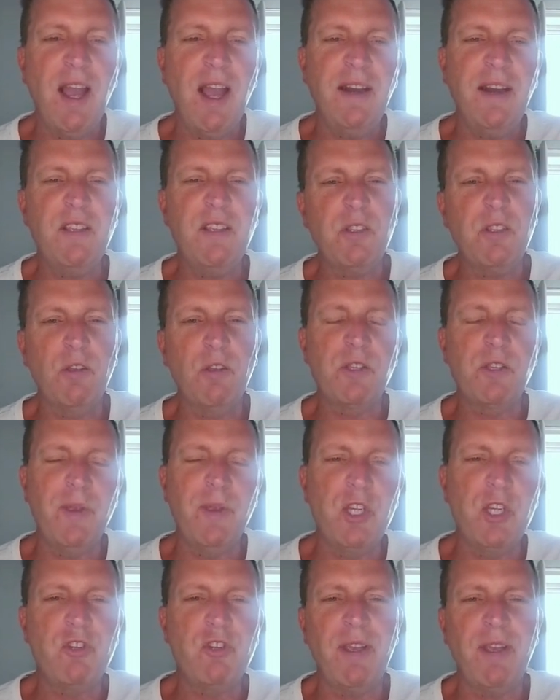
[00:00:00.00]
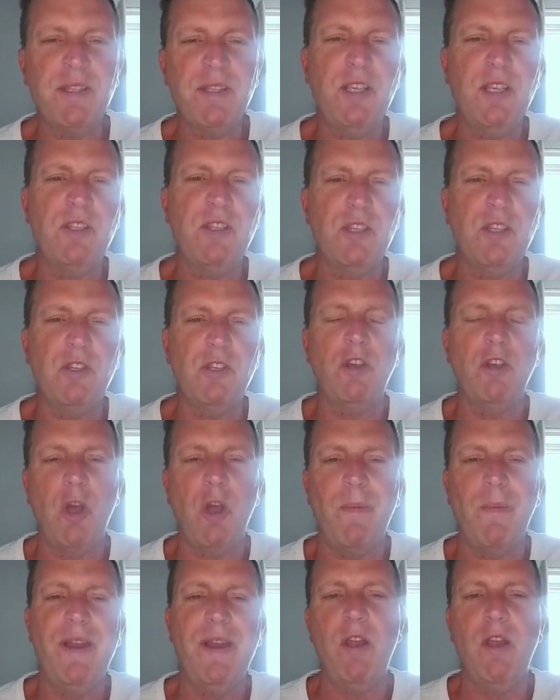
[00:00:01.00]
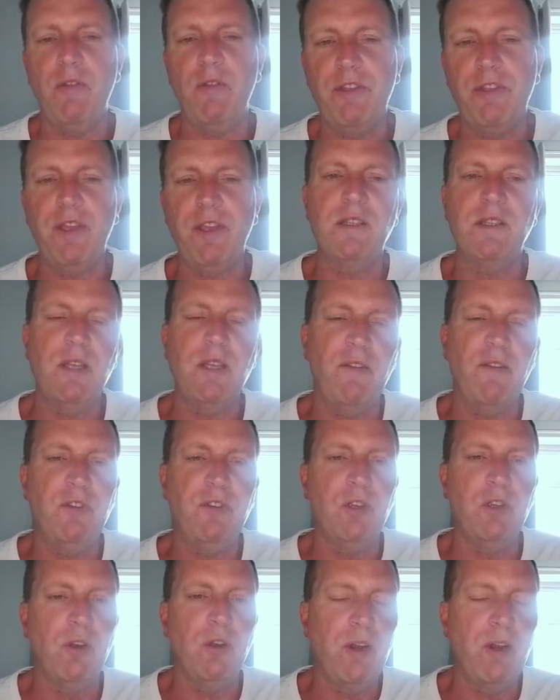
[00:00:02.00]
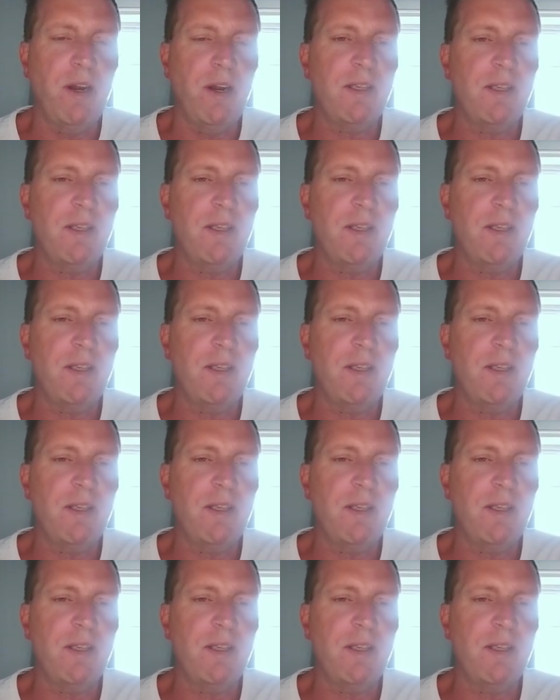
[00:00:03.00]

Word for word: and it's also interesting to sort of comment on things that I've done,